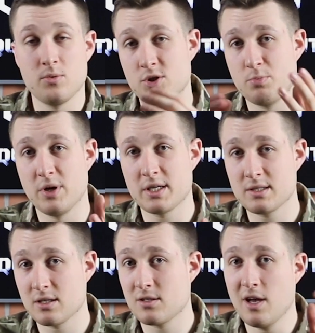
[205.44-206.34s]
which
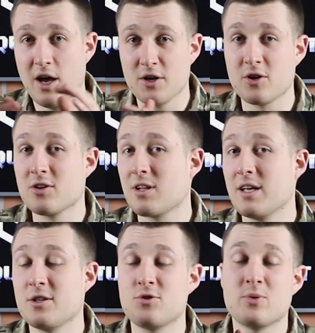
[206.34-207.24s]
brings it
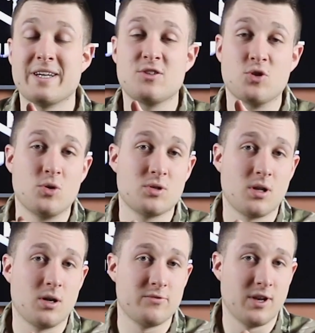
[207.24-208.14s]
currently to a
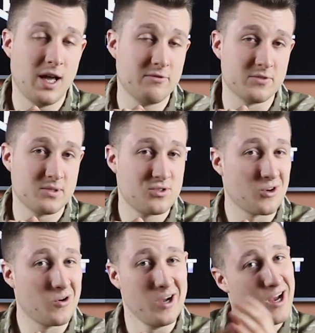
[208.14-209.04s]
total of 11,
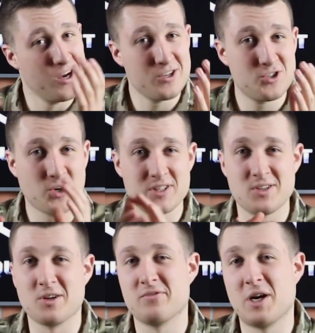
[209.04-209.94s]
so choice
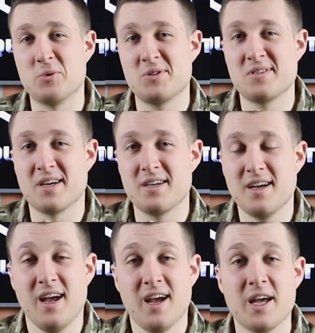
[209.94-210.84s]
enough I would say.
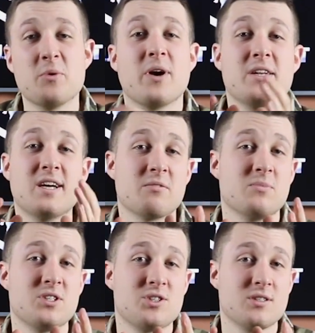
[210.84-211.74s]
Anyway, that
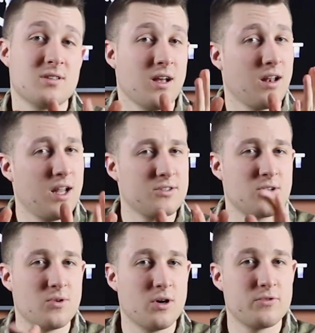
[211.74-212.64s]
mentioned, let's
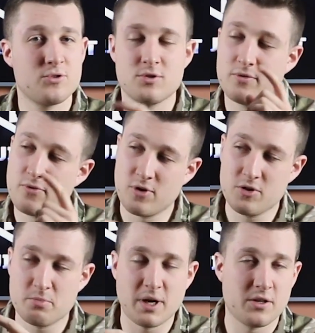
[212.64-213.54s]
go over to the
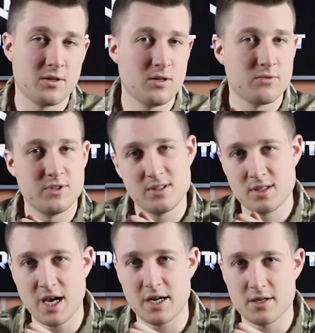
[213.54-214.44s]
front panel of this
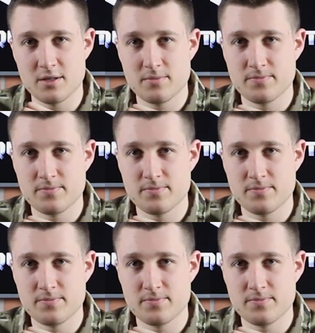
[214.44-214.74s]
carrier.